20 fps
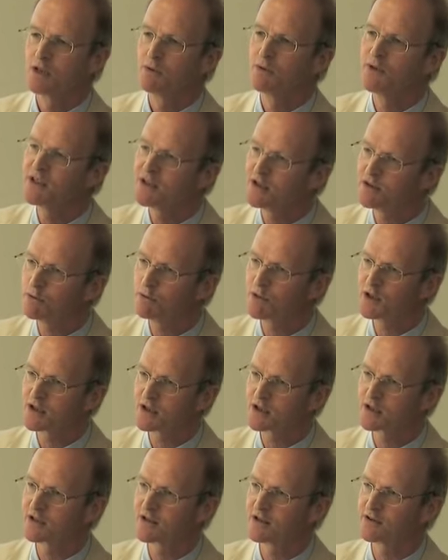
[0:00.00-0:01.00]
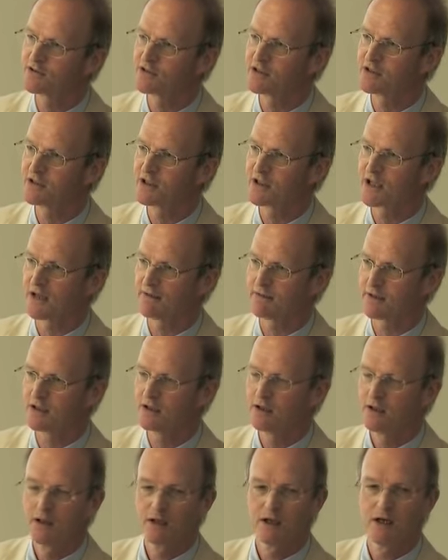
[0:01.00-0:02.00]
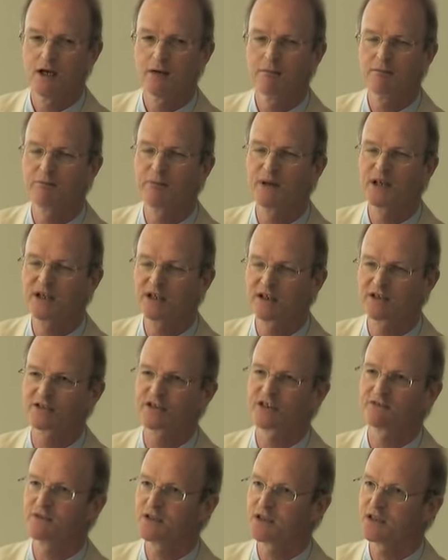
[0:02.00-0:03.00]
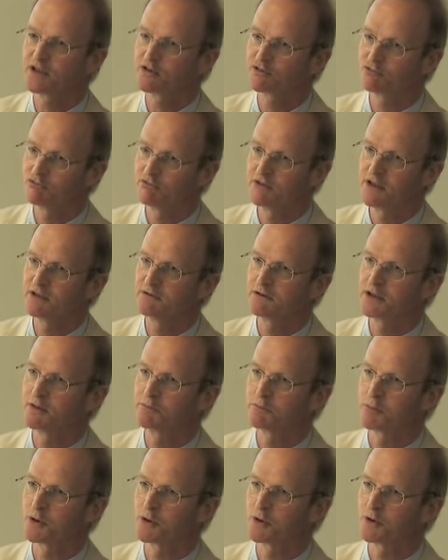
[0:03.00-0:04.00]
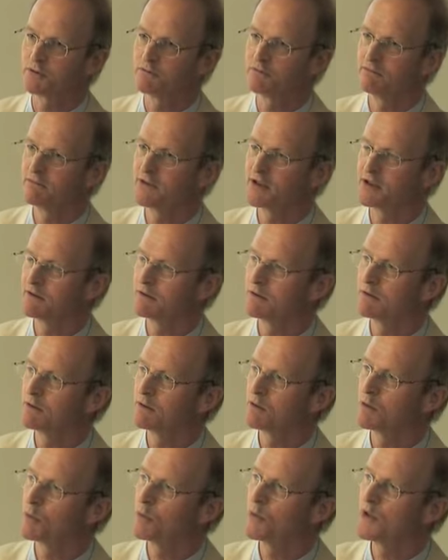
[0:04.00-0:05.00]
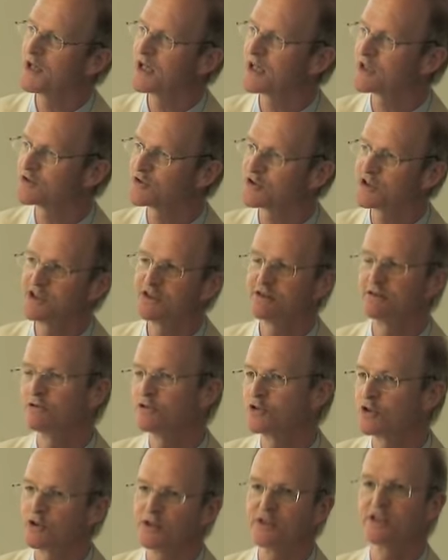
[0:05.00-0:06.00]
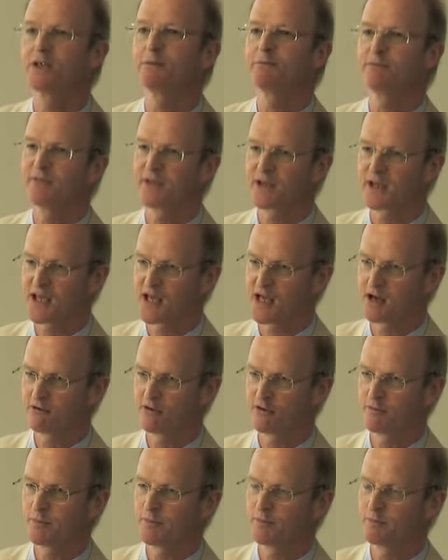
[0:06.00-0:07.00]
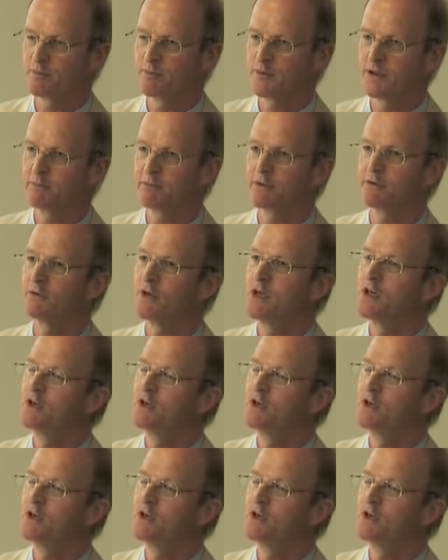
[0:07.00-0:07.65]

We do work closely together because I think it's really important that we actually join up the care of people.